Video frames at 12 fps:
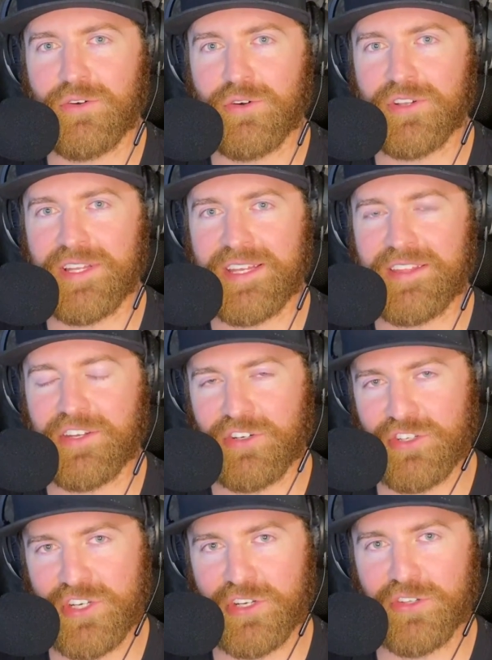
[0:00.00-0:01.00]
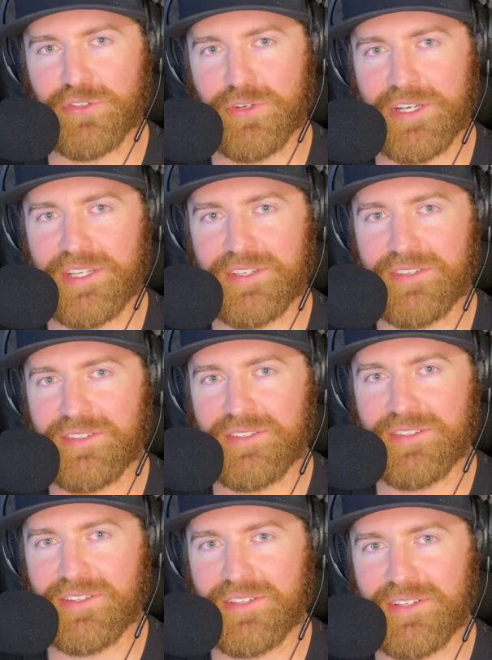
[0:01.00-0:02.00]
or like their children,
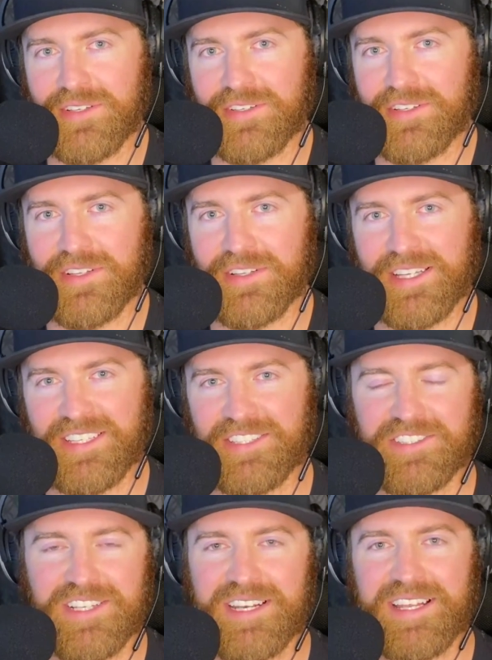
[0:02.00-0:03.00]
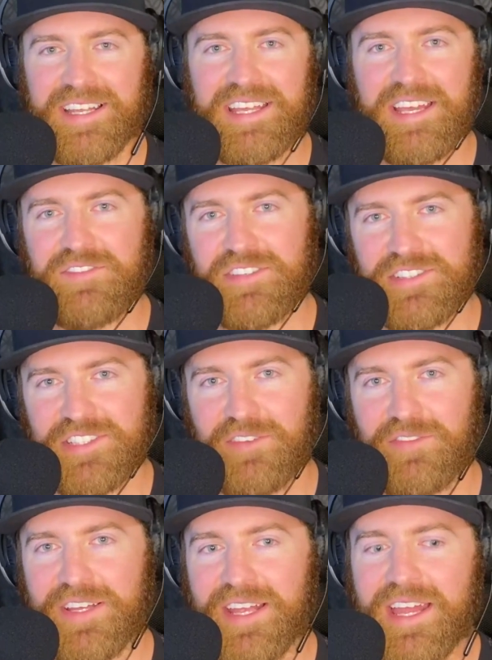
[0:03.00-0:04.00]
like just kind of like gifts and
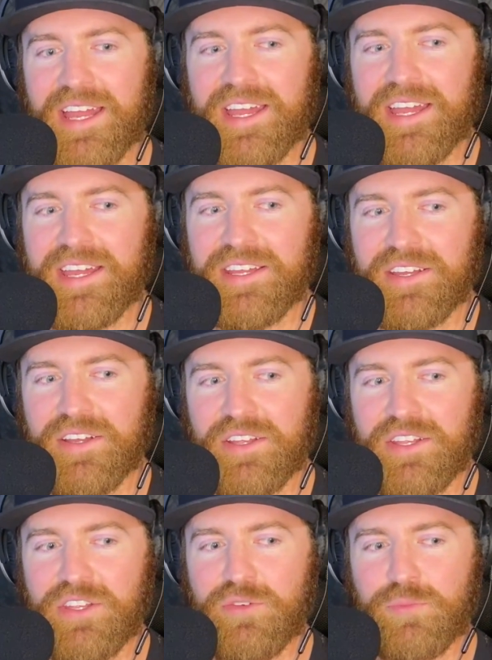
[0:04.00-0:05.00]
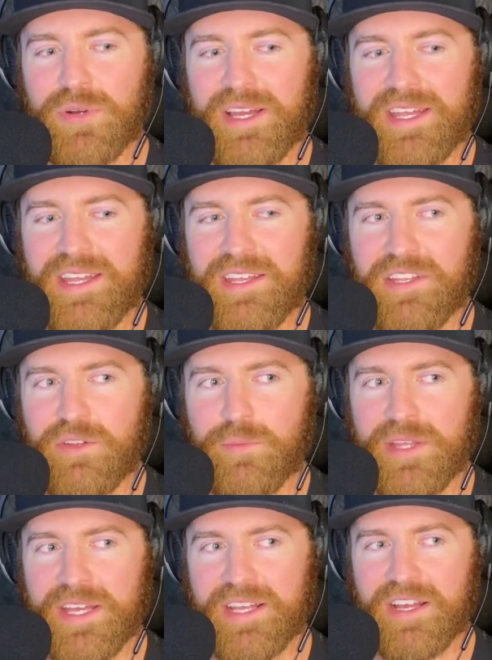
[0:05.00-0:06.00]
stuff. Like you probably
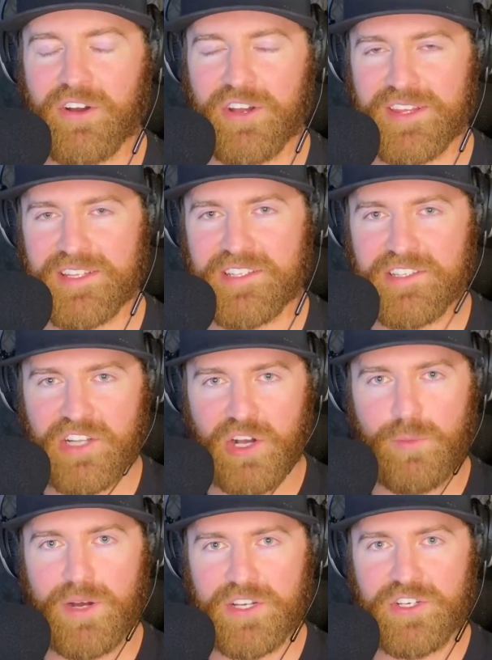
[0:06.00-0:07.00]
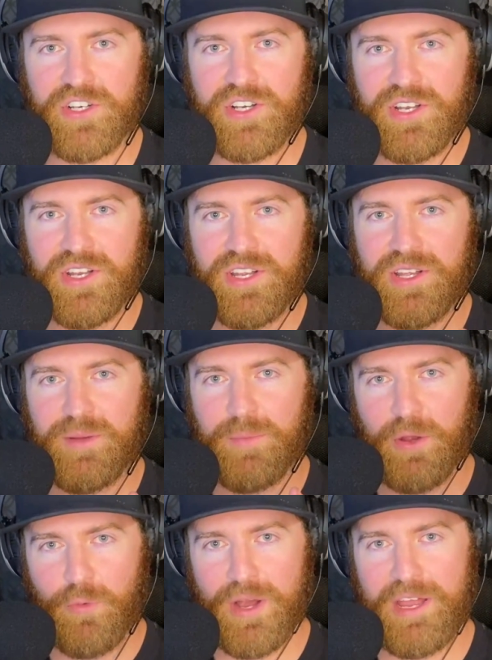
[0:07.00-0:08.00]
be like, all right, this is how much
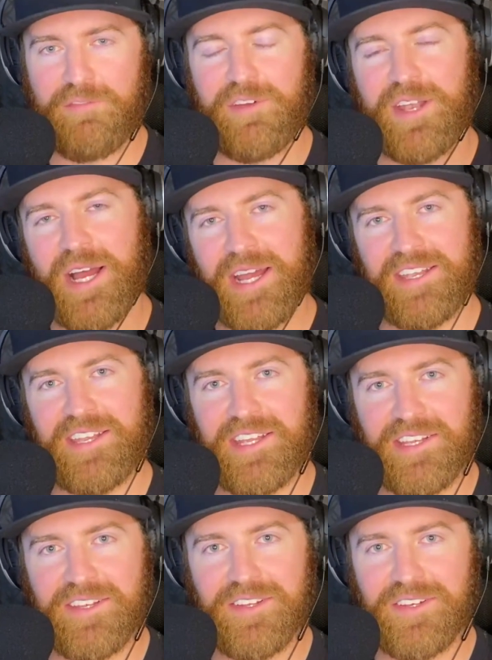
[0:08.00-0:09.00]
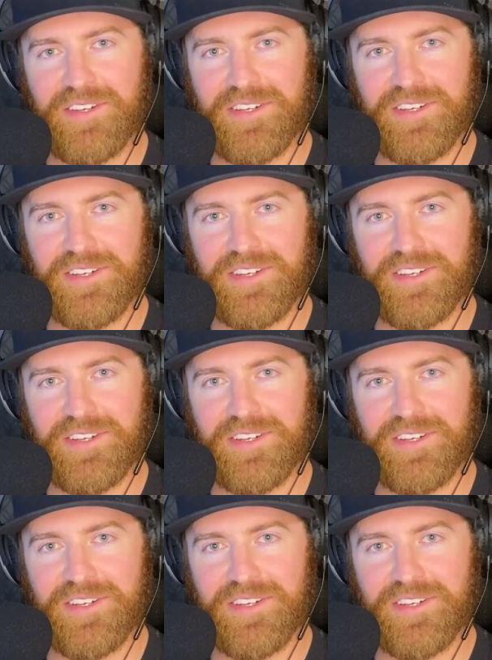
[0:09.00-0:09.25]
my wife and I need